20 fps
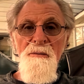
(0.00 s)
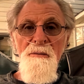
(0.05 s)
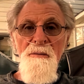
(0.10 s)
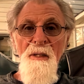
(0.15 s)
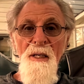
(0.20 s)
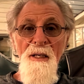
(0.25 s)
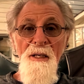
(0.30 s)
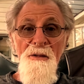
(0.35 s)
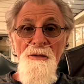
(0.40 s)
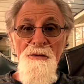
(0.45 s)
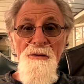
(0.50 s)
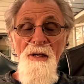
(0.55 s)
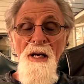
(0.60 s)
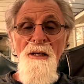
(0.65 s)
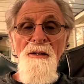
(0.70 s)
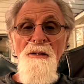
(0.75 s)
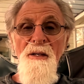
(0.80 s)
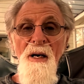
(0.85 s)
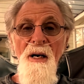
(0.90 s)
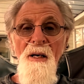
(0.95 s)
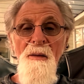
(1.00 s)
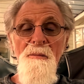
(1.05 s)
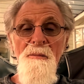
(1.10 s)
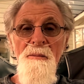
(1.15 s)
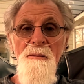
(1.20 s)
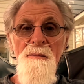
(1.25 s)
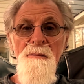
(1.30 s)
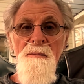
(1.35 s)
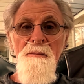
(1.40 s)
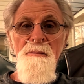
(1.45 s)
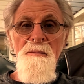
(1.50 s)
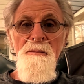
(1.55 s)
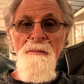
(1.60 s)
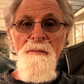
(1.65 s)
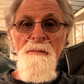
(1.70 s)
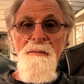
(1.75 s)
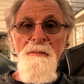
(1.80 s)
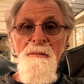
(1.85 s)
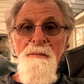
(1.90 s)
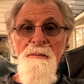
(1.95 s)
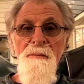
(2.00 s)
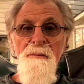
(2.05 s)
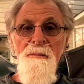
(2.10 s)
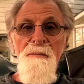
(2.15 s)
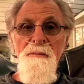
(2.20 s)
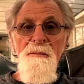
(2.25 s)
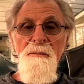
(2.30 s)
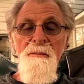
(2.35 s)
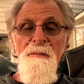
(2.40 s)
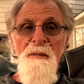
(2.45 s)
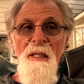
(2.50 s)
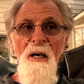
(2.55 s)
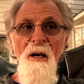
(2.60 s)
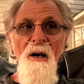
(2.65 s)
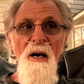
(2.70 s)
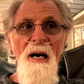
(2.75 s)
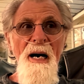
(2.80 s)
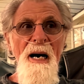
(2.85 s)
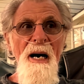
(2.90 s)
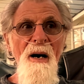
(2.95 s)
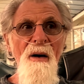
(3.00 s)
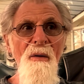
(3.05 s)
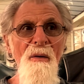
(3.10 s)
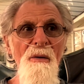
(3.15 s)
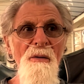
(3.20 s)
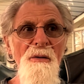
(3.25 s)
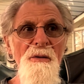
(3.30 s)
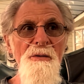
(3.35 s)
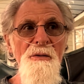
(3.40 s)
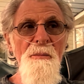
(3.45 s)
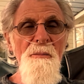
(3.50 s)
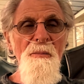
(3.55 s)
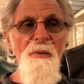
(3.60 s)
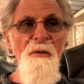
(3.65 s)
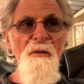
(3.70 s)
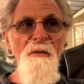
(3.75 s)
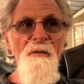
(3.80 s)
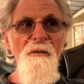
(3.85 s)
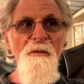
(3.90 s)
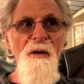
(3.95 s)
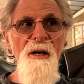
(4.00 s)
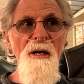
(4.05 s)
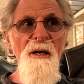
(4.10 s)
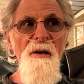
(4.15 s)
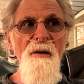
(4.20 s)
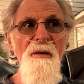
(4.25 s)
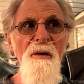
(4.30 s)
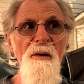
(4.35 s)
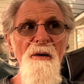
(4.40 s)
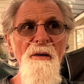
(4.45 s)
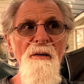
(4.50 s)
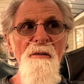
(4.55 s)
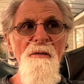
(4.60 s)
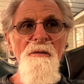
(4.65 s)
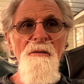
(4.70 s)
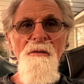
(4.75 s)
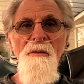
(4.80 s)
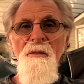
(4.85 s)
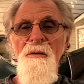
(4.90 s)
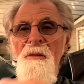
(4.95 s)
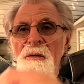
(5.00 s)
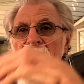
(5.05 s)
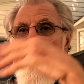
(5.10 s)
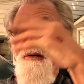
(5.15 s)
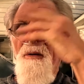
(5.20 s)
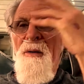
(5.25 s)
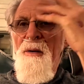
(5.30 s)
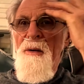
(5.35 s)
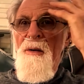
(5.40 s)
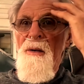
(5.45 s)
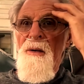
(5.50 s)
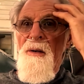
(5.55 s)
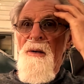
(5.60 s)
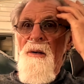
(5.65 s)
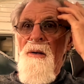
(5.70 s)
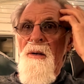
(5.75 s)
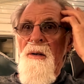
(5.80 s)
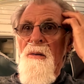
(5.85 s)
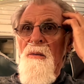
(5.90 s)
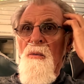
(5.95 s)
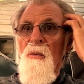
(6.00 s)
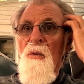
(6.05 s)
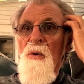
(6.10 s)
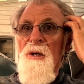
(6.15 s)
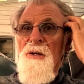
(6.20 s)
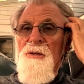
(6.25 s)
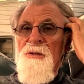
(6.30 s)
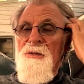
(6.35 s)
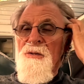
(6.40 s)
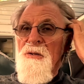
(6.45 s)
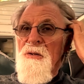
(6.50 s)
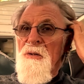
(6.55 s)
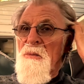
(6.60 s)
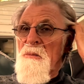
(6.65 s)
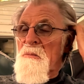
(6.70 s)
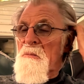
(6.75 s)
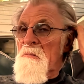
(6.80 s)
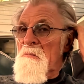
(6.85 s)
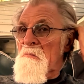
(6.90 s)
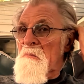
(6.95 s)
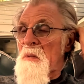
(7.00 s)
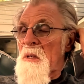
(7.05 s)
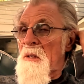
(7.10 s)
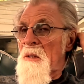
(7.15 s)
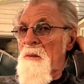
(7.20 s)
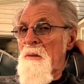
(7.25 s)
and it's daytime. Now, owl is a purveyor of wisdom.